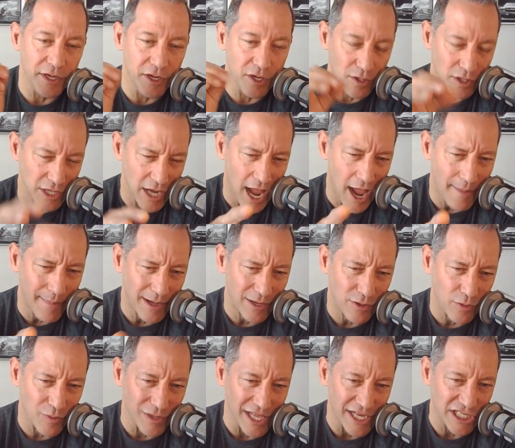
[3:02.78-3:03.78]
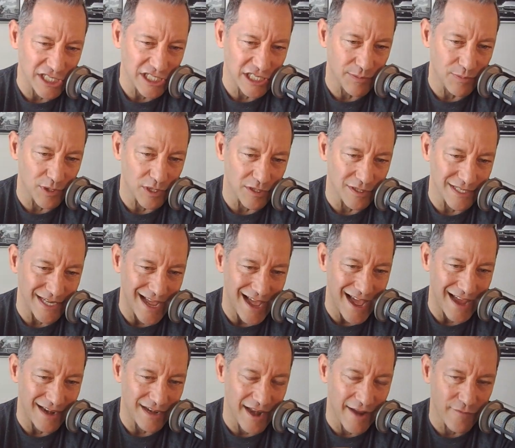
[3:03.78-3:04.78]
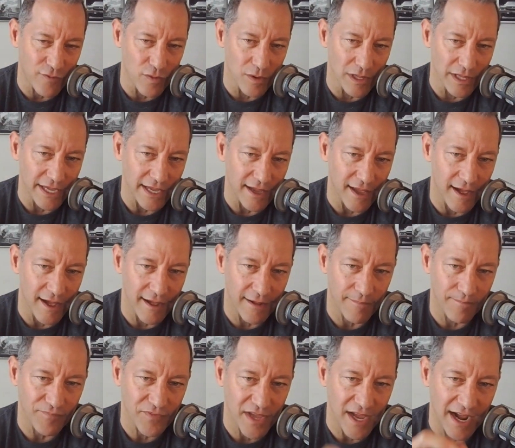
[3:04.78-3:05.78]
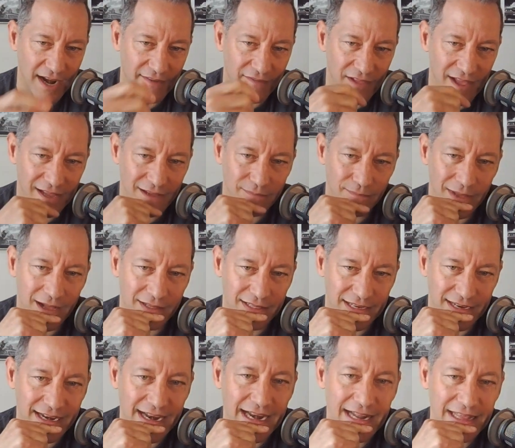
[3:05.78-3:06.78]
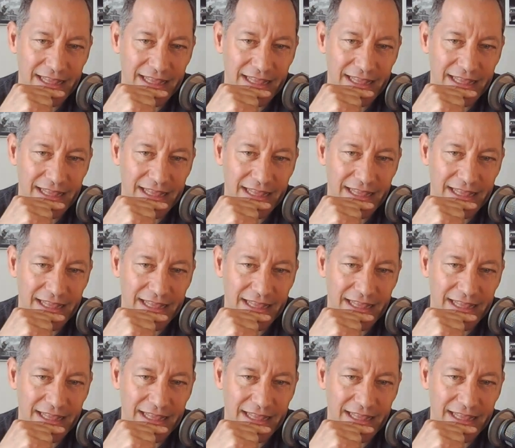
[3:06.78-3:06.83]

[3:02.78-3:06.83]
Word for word: you're, how about the relationship with your dad? Never really uh, kind of like melded in